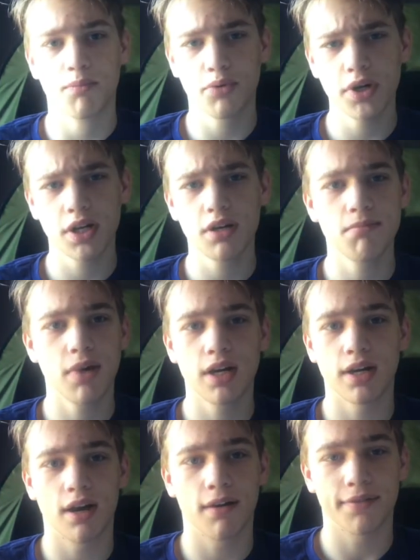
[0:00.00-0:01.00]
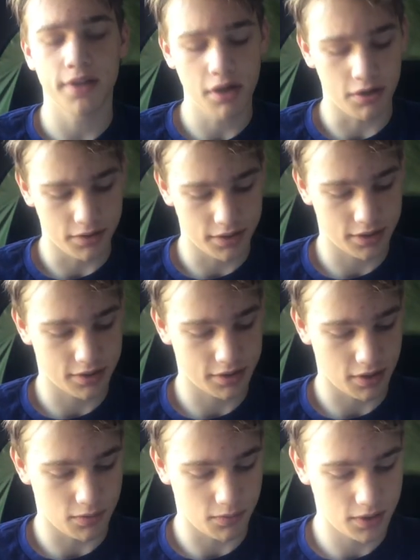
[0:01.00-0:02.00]
pretty good money off of those.
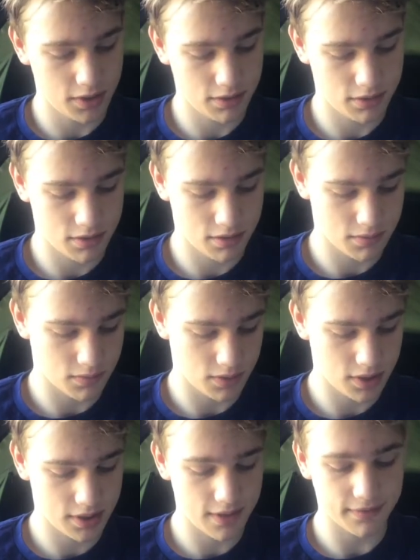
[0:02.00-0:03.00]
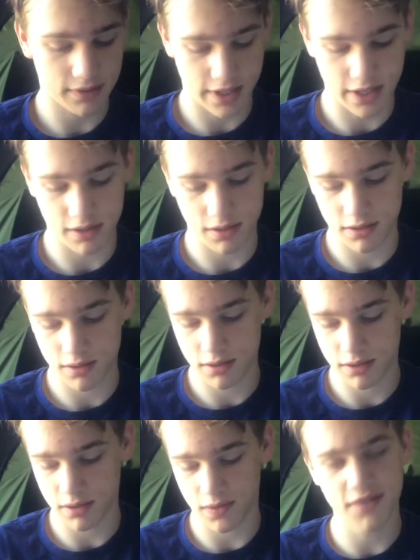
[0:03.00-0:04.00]
So we're we're definitely
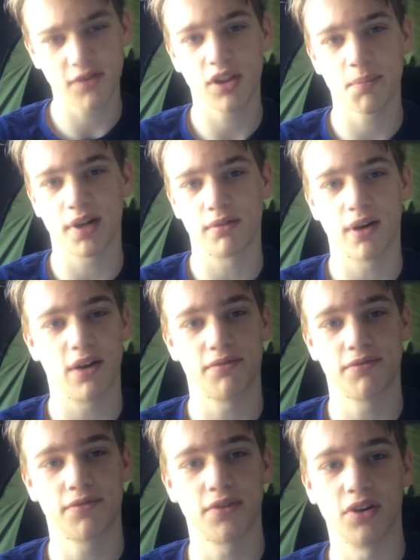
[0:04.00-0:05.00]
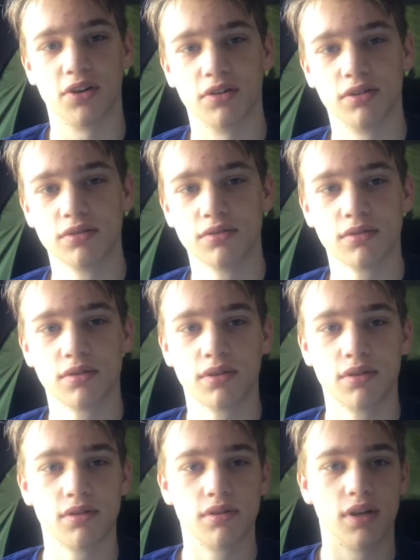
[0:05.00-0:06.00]
we've only been around for
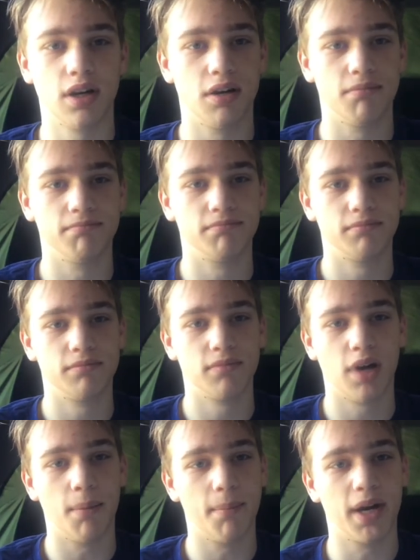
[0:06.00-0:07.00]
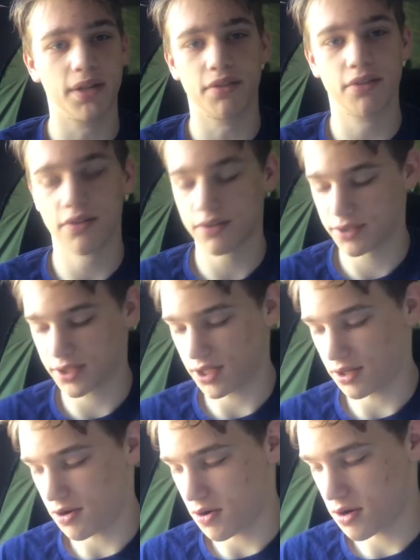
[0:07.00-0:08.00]
um, a month,
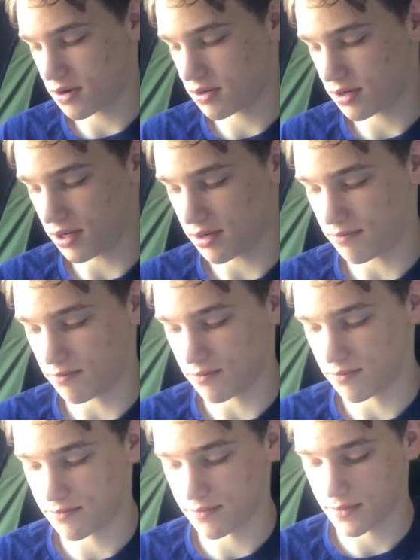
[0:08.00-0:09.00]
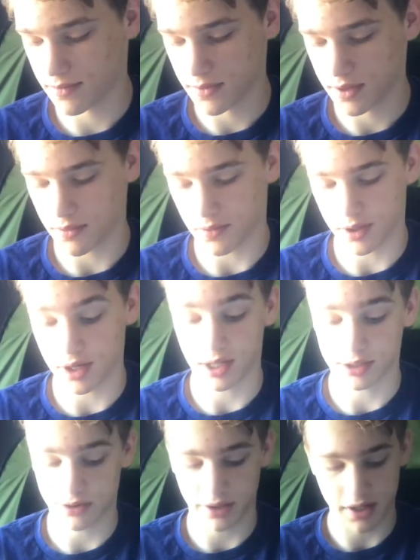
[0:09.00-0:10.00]
so um, we're
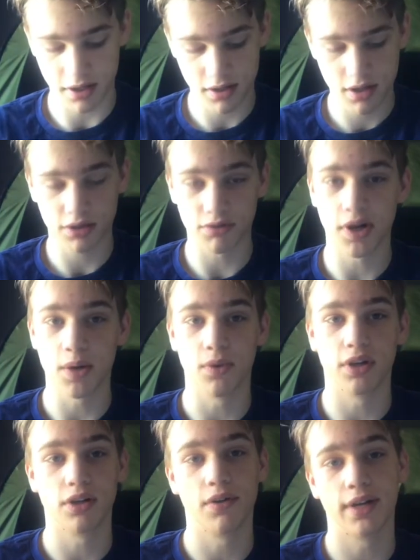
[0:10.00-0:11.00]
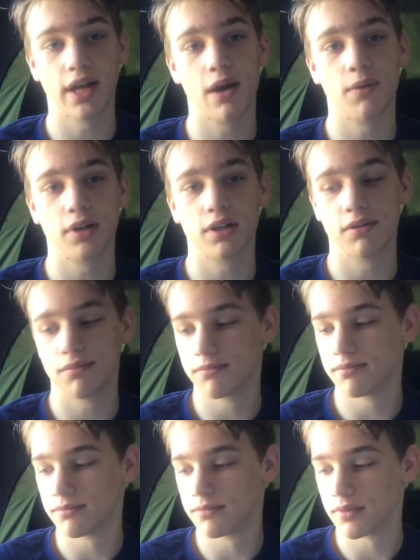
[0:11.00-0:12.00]
actually the rate we're going at, we're gonna
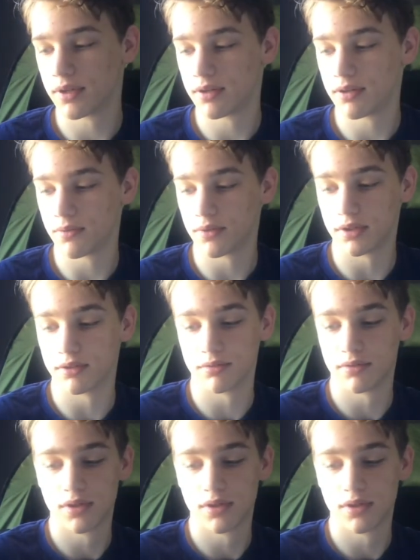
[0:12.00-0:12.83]
we're